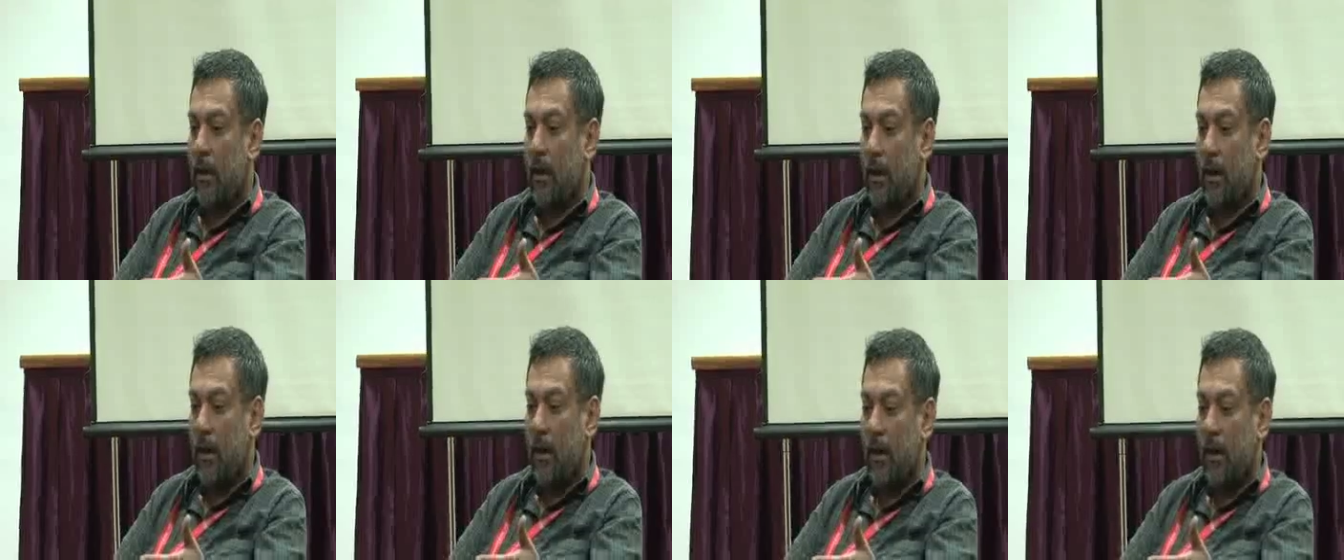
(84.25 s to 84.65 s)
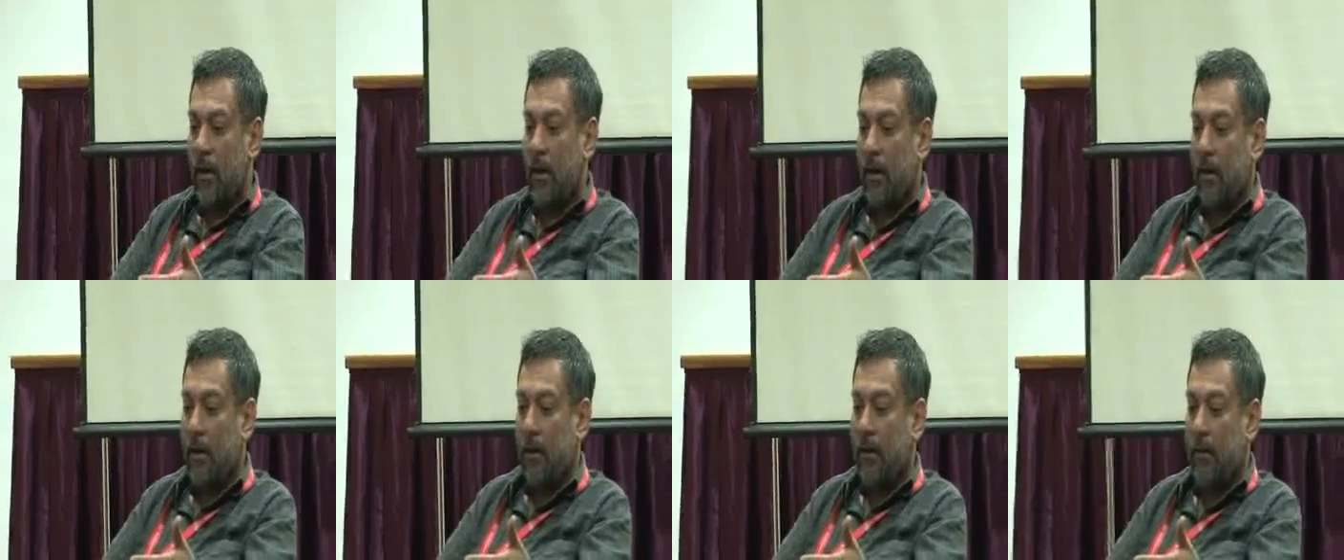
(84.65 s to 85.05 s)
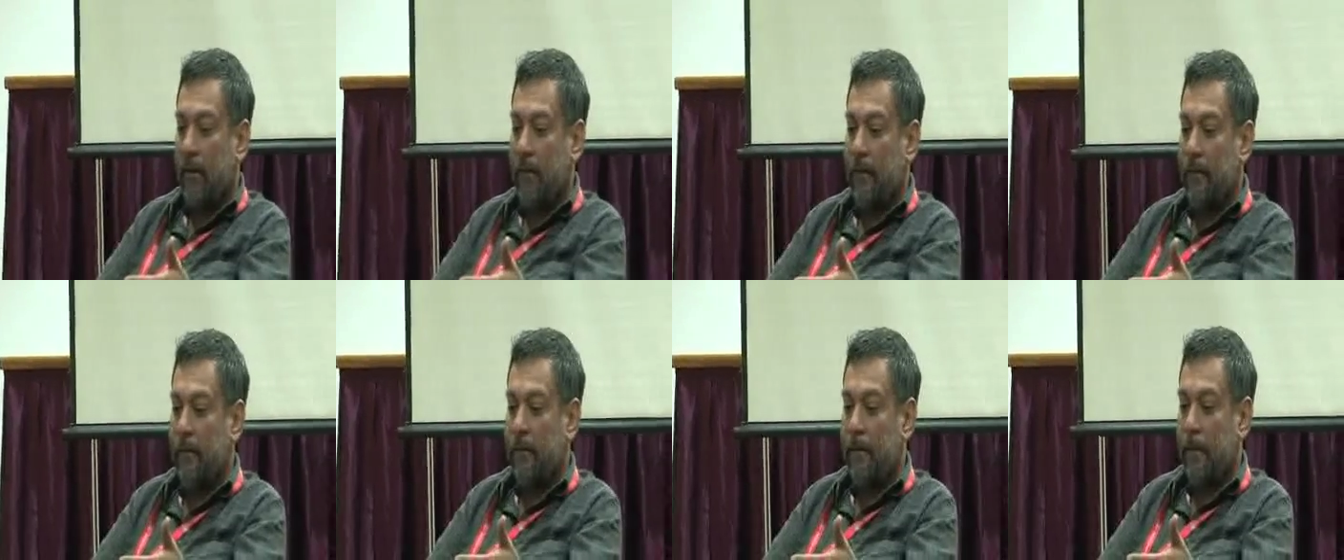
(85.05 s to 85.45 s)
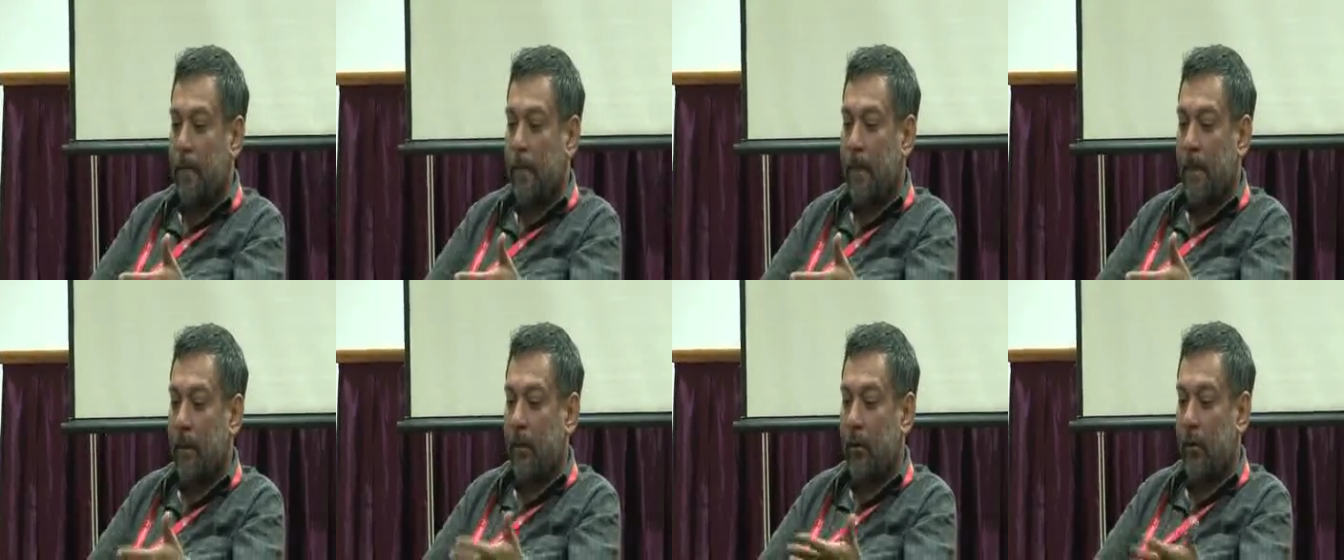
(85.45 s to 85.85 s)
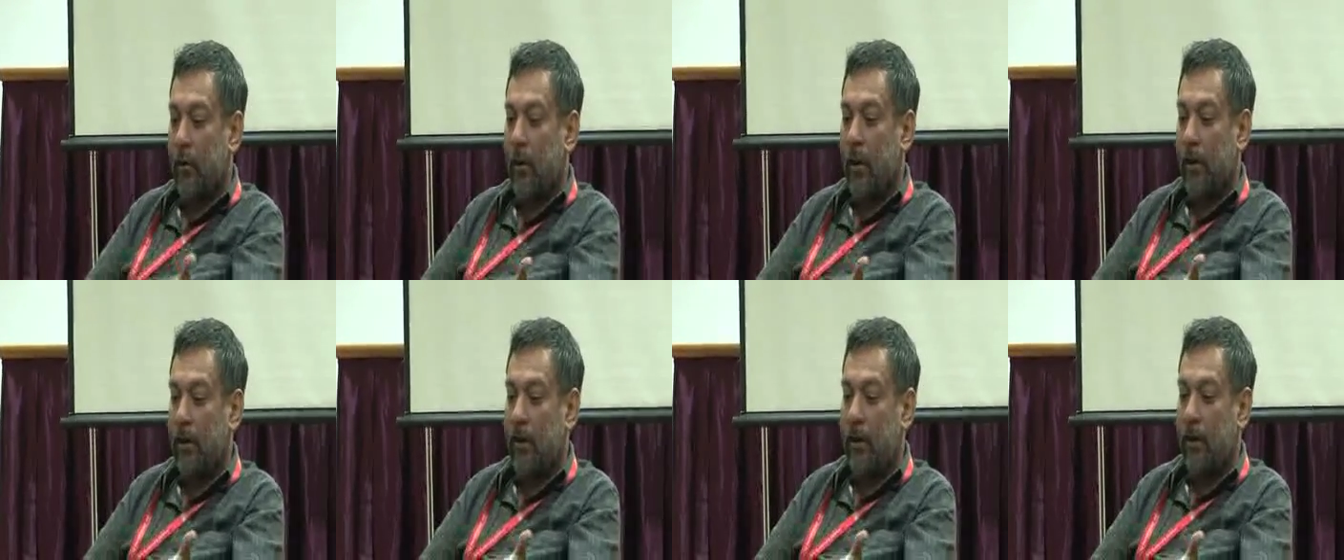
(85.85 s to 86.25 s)

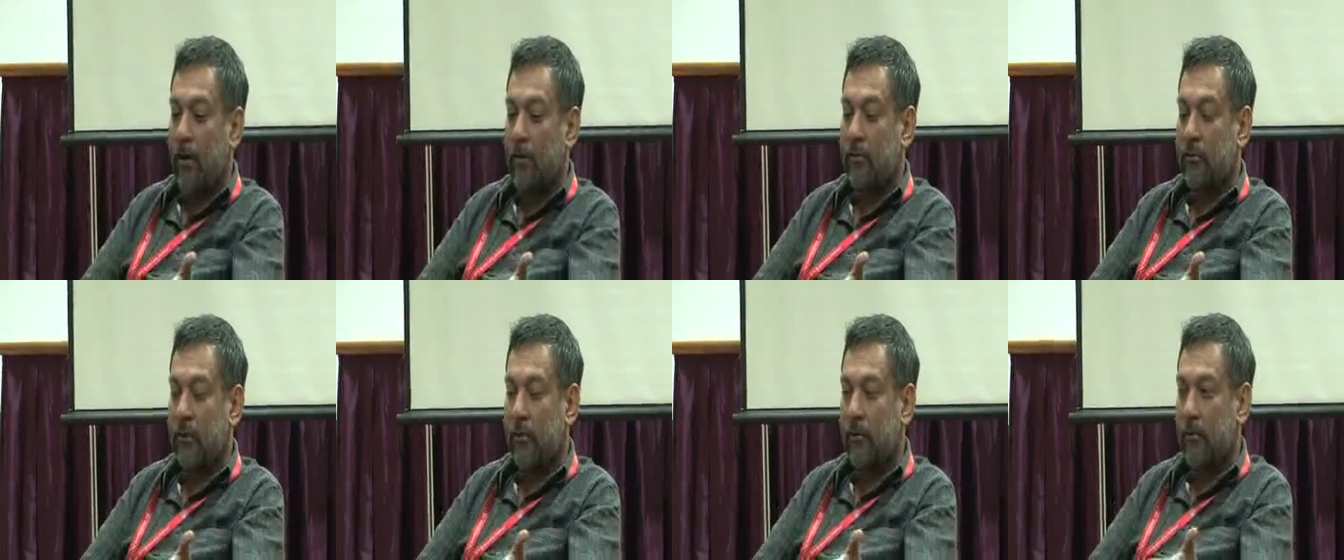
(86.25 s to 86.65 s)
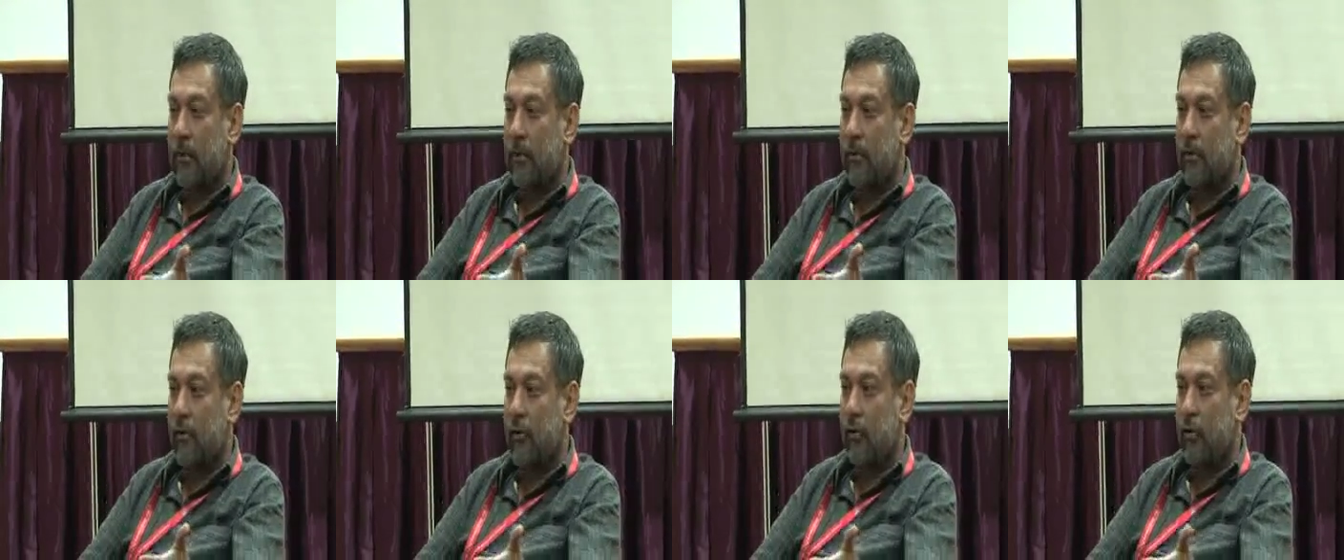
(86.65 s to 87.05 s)
I needed something to